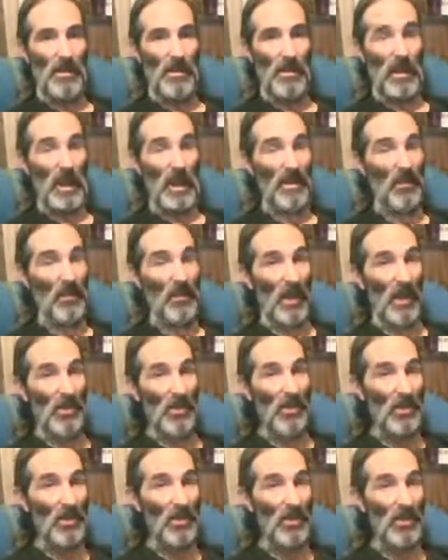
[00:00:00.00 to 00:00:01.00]
That's why
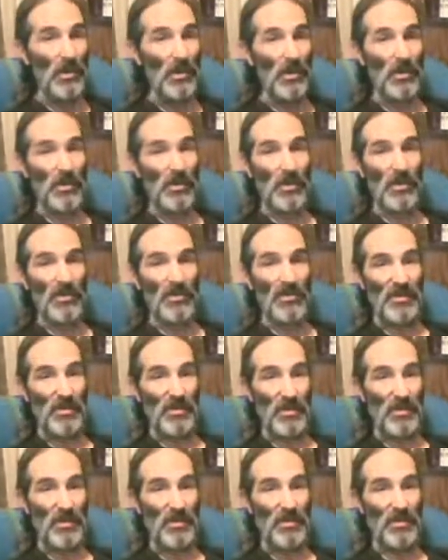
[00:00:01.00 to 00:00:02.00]
nuclear works so
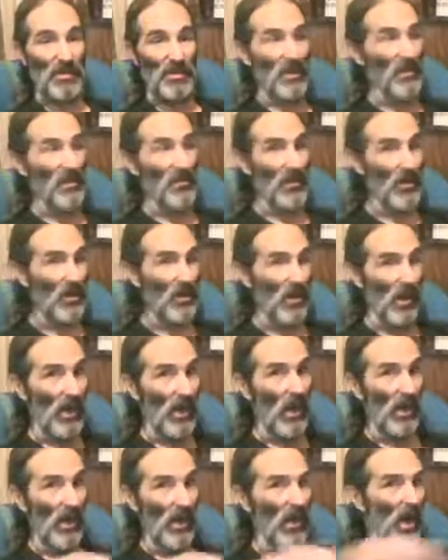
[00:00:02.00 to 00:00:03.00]
good. We can turn it
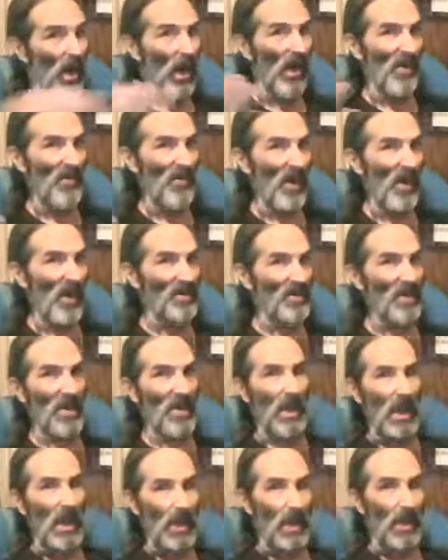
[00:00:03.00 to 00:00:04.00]
on and off as
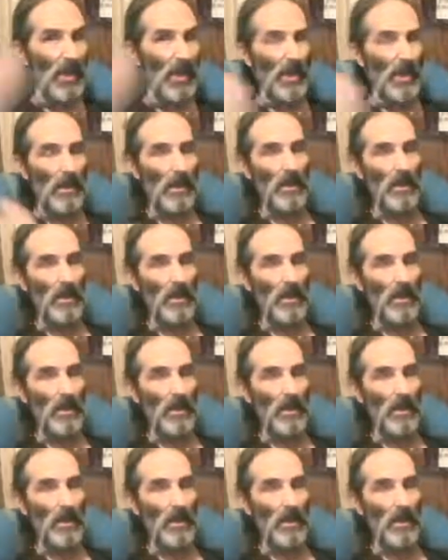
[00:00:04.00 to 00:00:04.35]
needed.